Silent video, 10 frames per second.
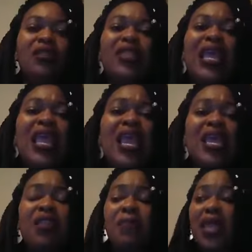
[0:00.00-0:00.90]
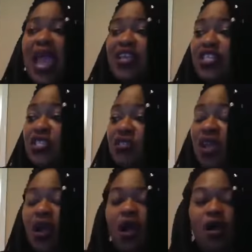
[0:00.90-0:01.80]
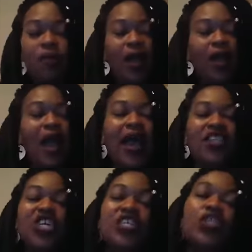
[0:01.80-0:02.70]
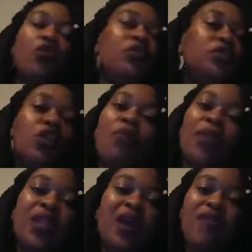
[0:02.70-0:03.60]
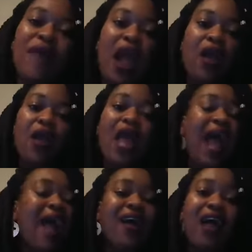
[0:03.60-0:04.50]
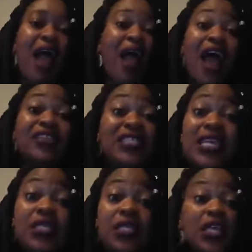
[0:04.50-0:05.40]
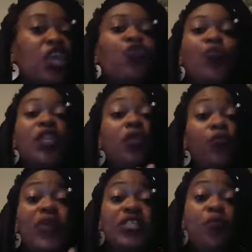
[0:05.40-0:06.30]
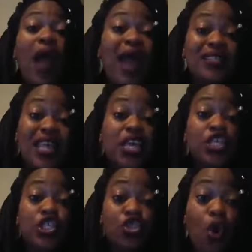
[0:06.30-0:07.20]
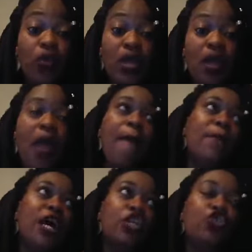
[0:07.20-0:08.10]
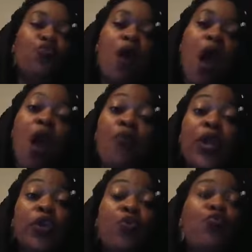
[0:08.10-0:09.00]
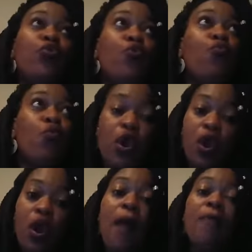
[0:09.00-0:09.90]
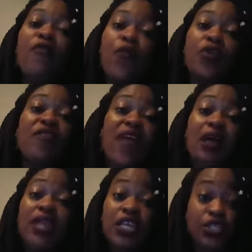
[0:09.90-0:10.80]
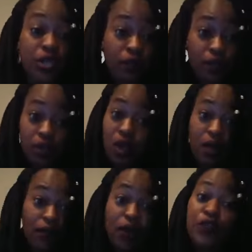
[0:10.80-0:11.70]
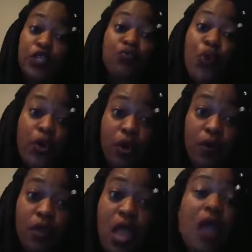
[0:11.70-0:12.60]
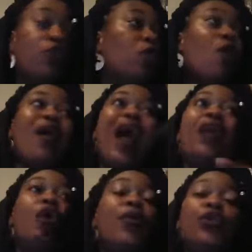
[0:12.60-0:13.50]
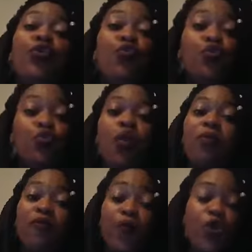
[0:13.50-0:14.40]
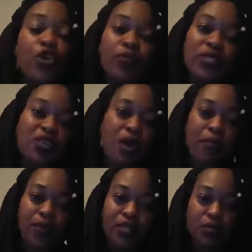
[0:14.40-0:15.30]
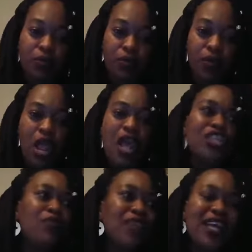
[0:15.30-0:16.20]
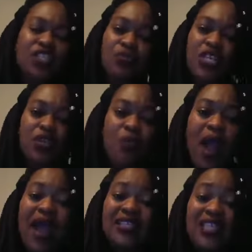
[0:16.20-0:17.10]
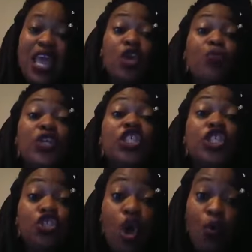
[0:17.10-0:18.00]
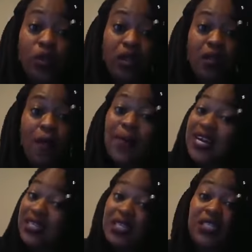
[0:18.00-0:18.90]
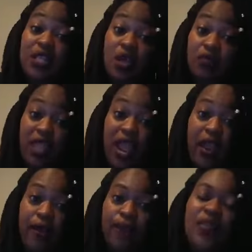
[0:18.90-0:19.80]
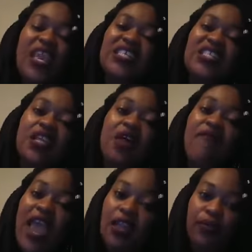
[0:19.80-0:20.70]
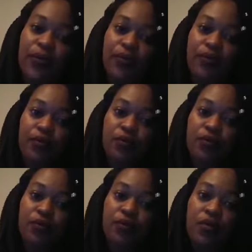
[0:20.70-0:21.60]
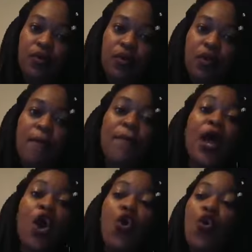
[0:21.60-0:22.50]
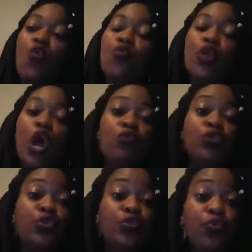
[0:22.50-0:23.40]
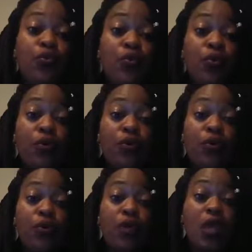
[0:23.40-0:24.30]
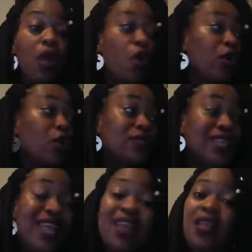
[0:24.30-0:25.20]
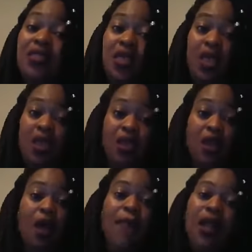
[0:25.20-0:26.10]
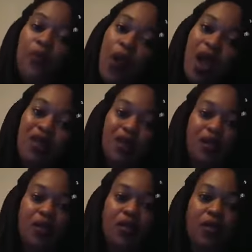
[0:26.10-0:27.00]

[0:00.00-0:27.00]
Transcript: the enemy has, oh my gosh, has stolen so many of our identity. And the really reason why I say it's stolen, because you are already who you were before the foundation of this world. You know, God already knew who you were before you was in your mother's womb. So that's the reason why I say it was stolen, because it's still there. It's still available. But who knows you or knows anything about a product